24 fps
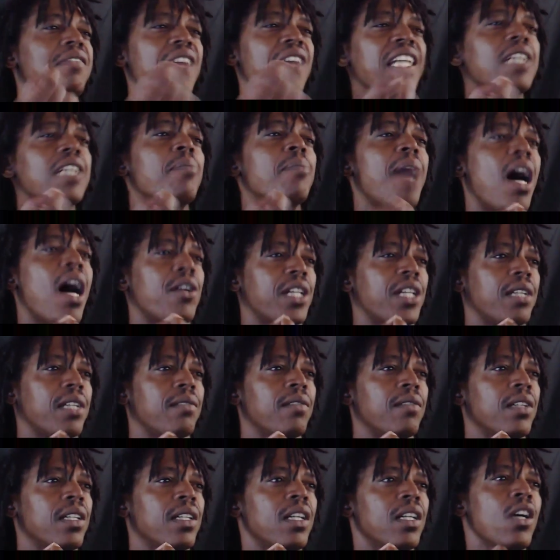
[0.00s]
Think about it.
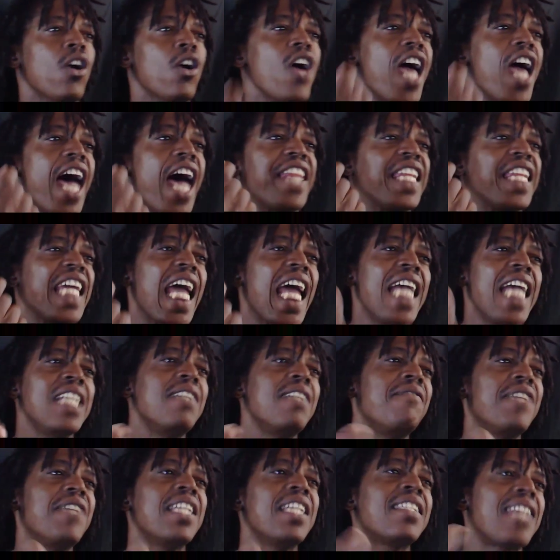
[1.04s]
At the end
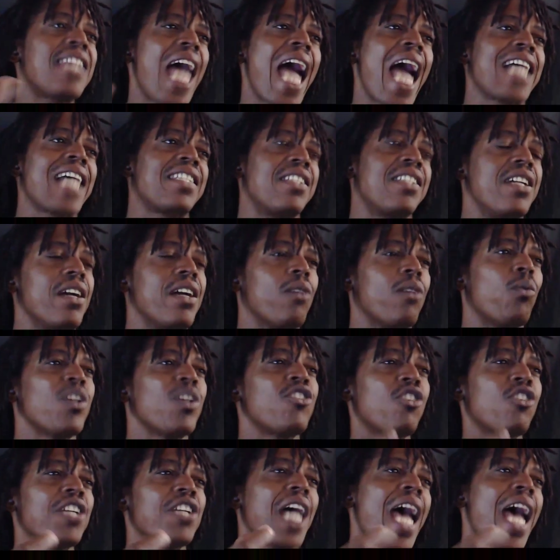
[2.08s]
of this tax year, what's
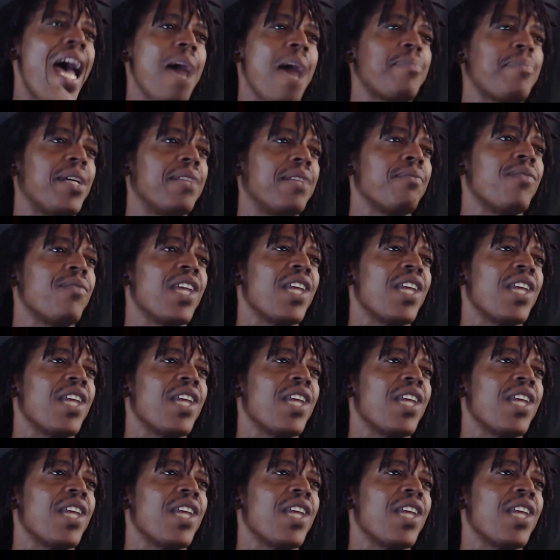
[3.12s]
going to happen?